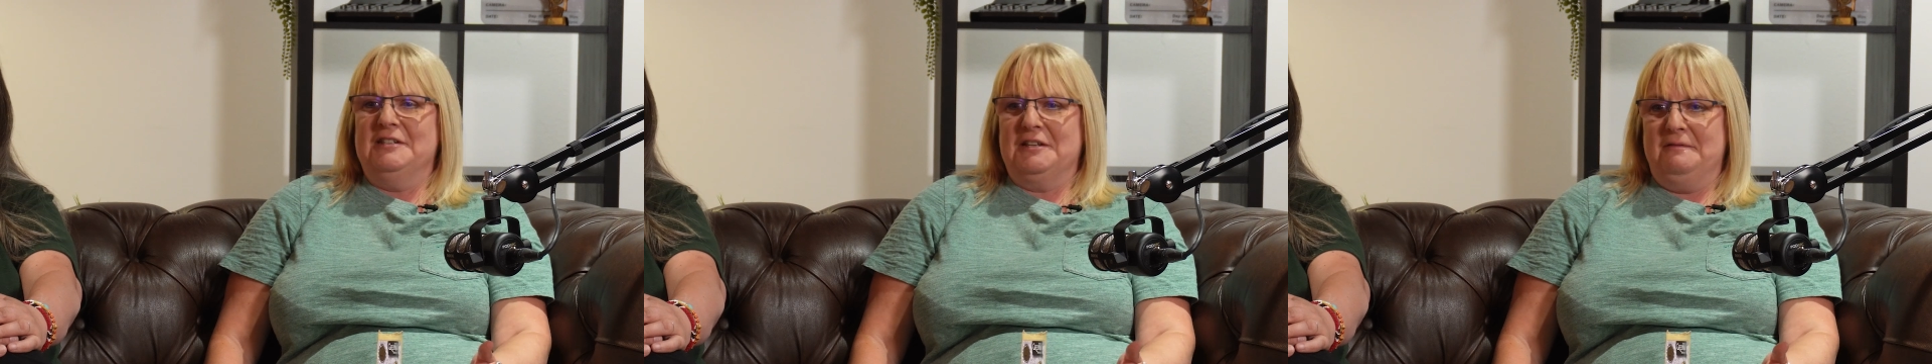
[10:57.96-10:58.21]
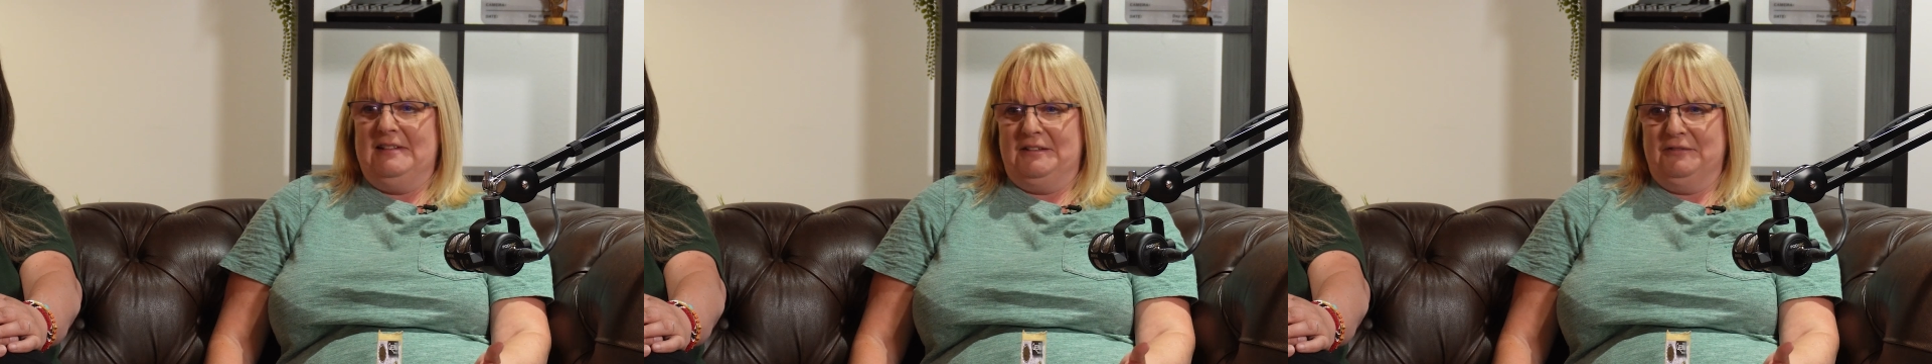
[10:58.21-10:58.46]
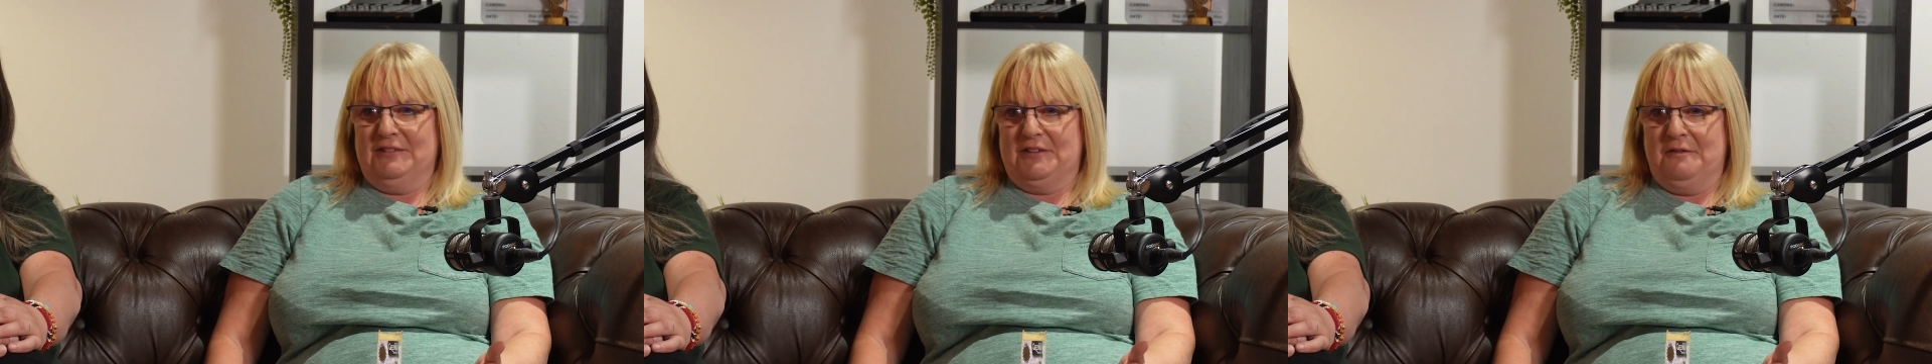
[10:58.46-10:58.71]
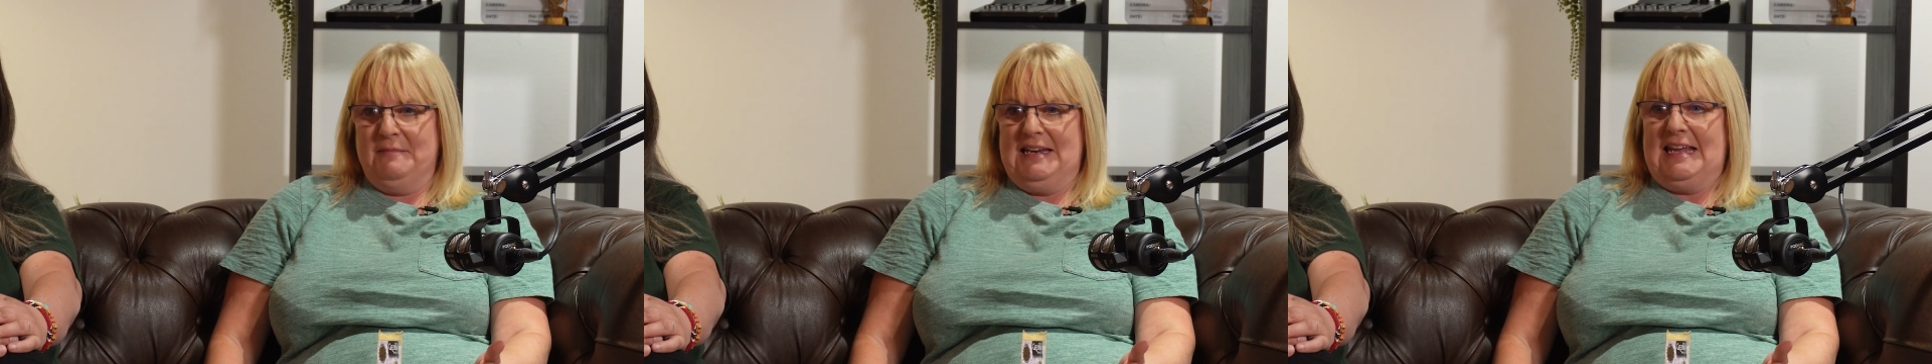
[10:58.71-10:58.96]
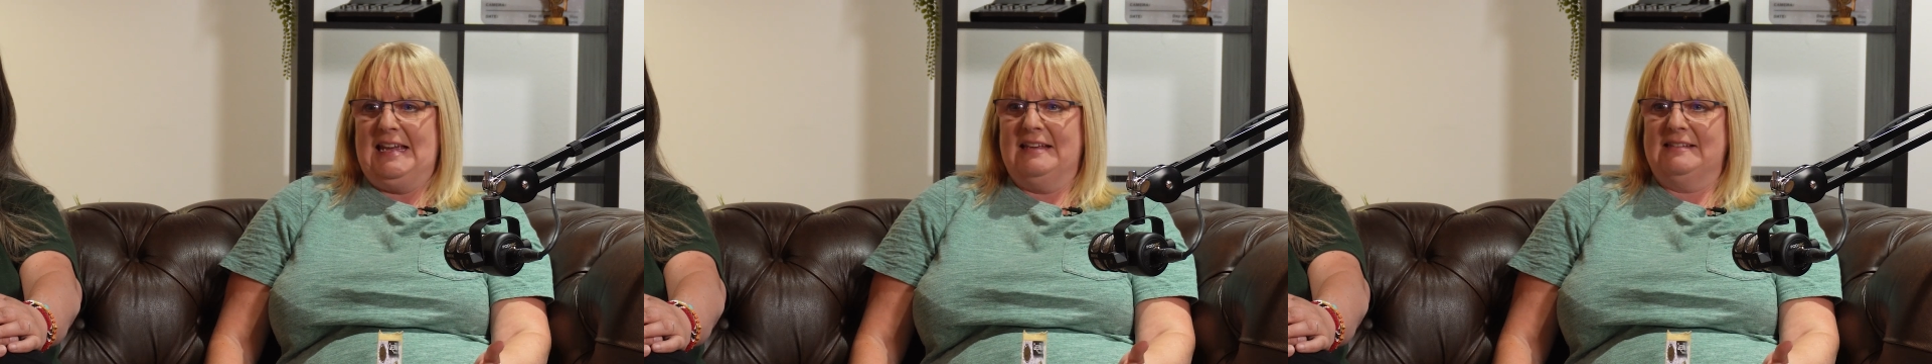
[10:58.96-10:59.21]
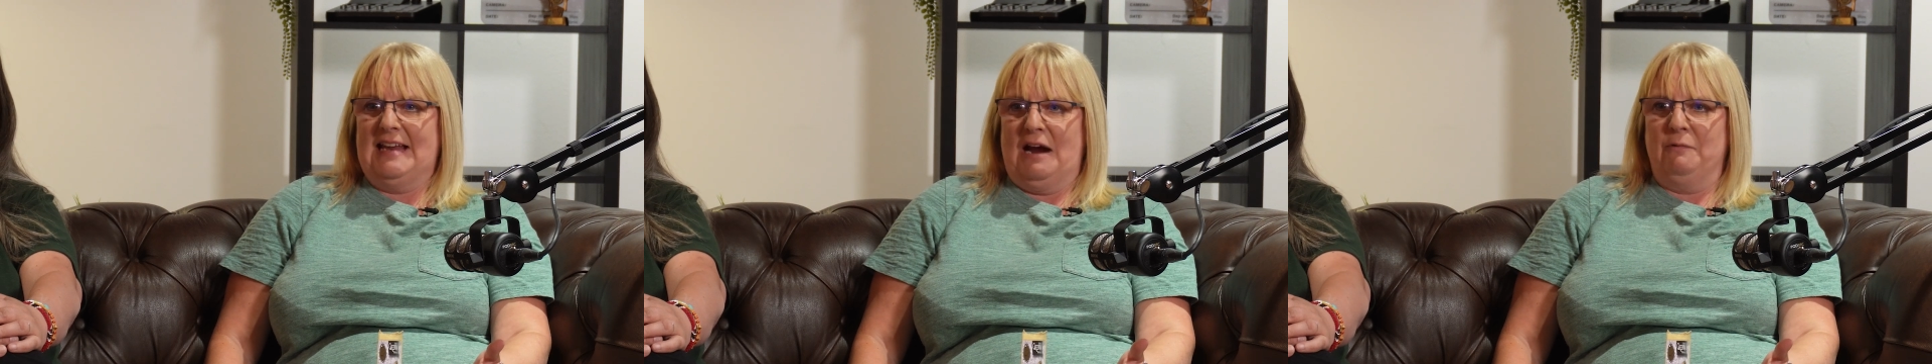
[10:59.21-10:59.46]
been doing this for so many
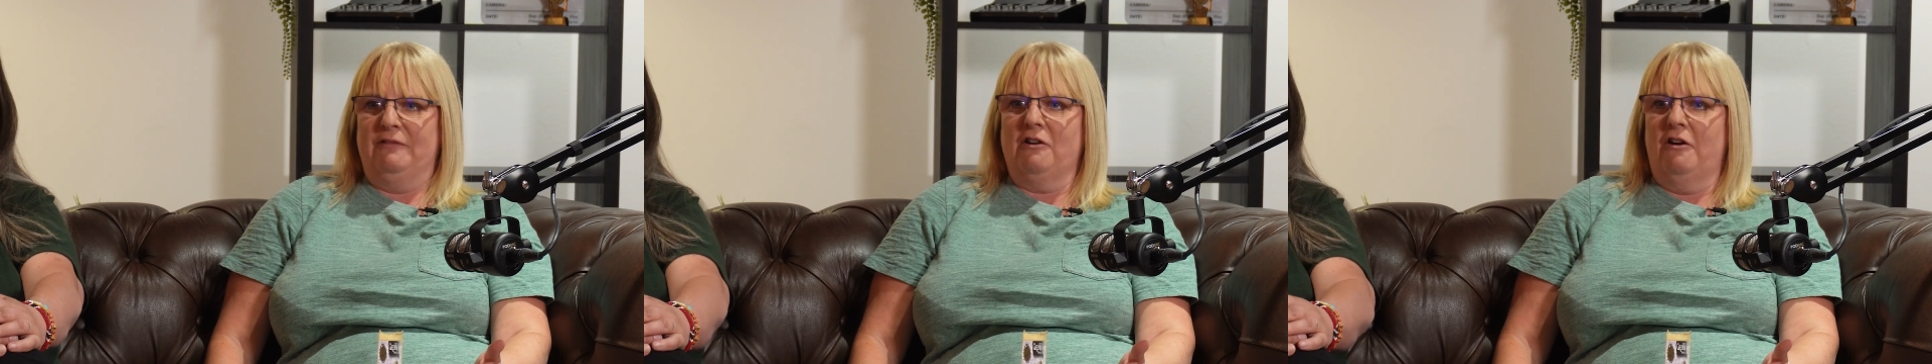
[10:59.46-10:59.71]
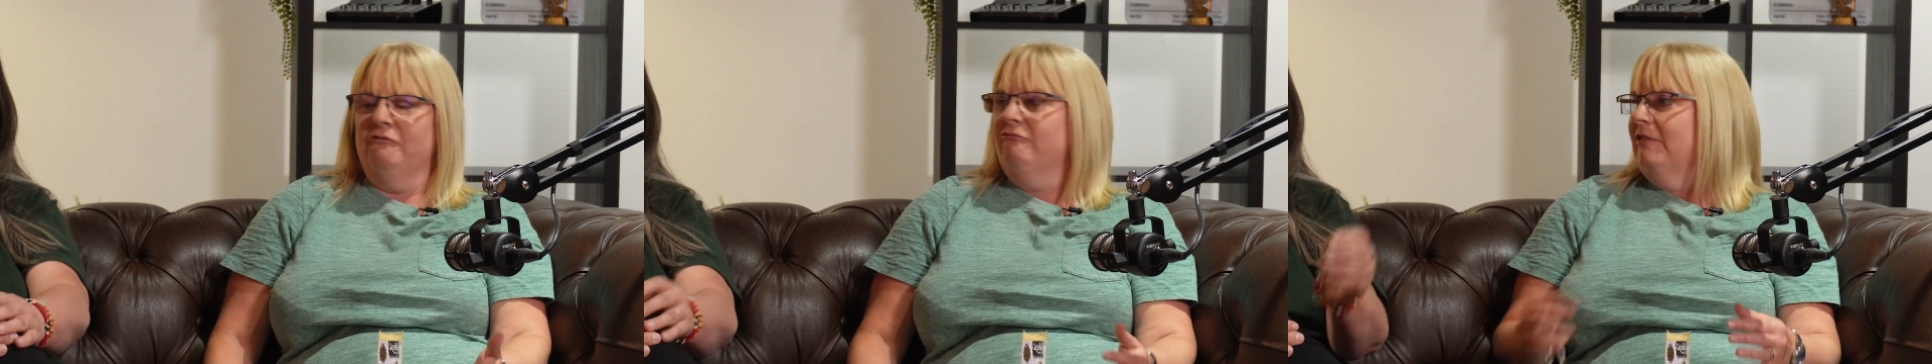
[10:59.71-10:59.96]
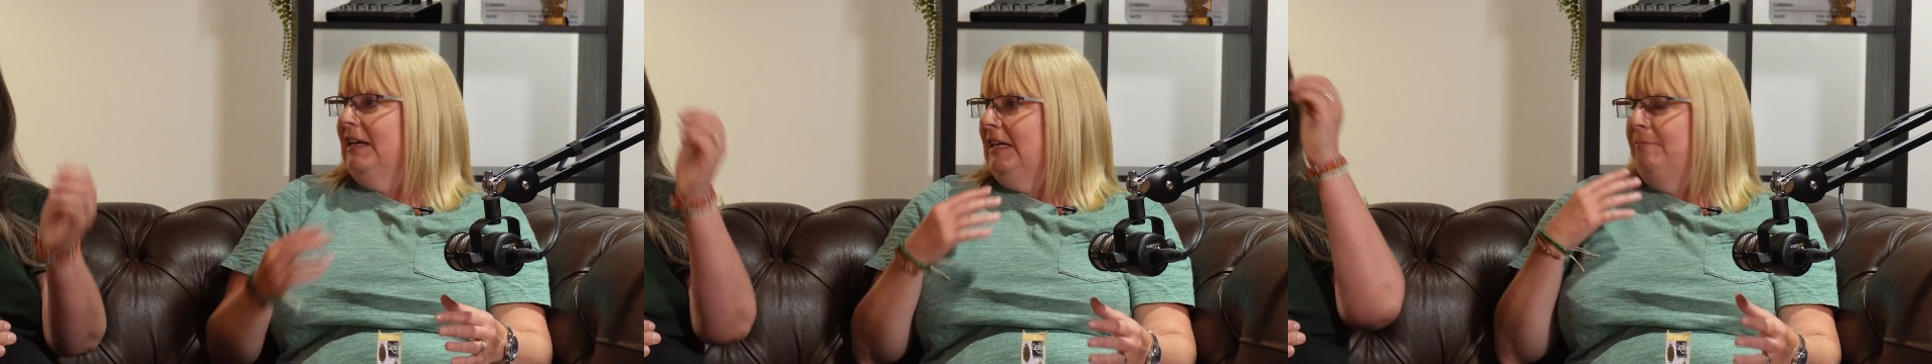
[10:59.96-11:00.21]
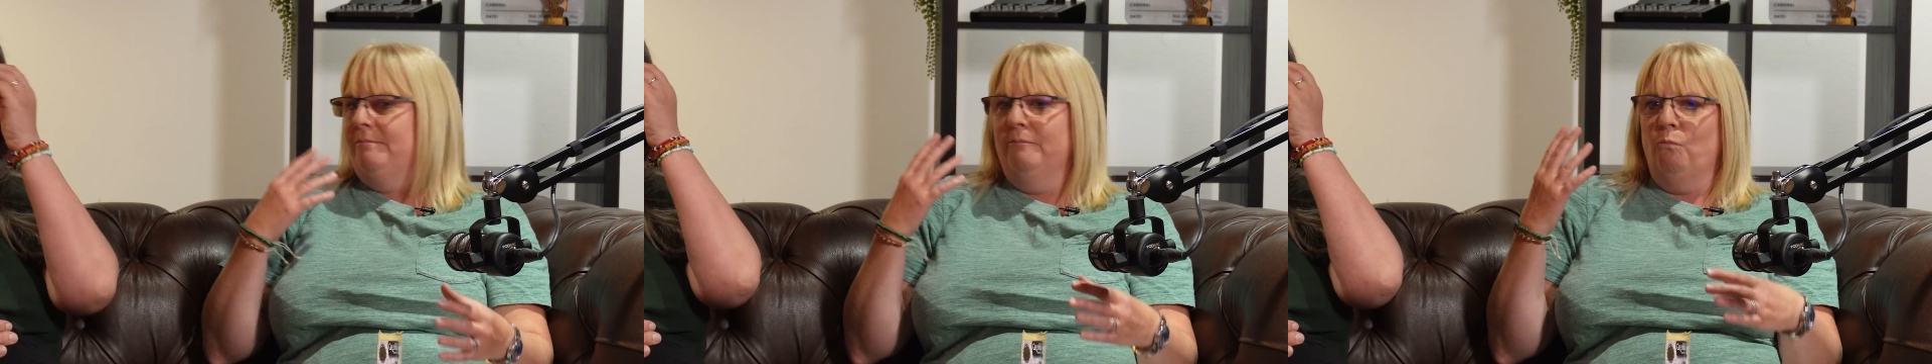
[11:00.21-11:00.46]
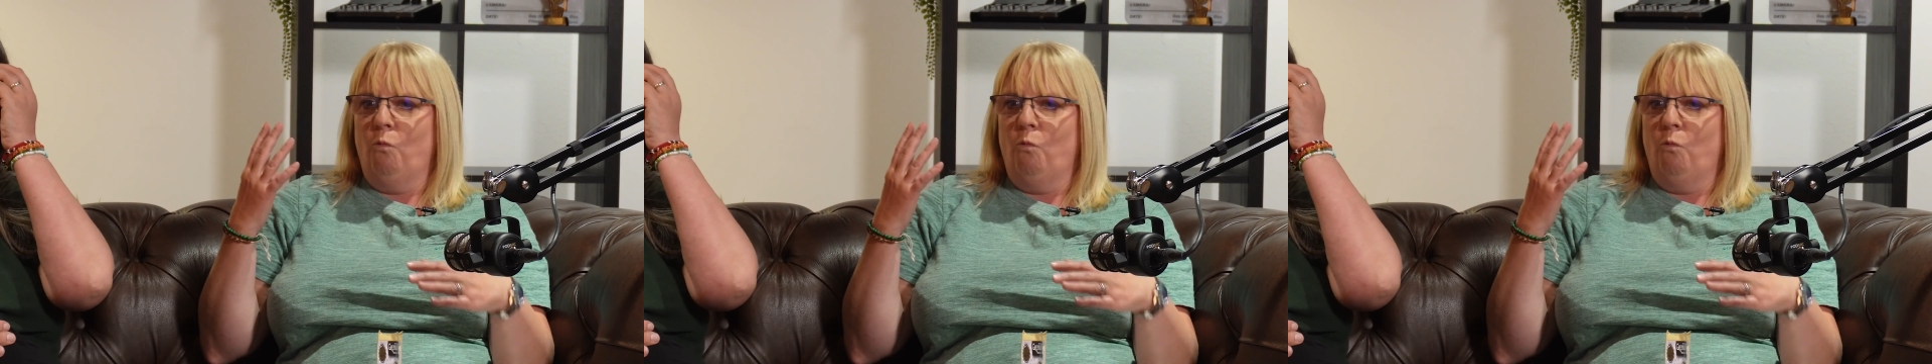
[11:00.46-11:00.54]
years now. We've got a really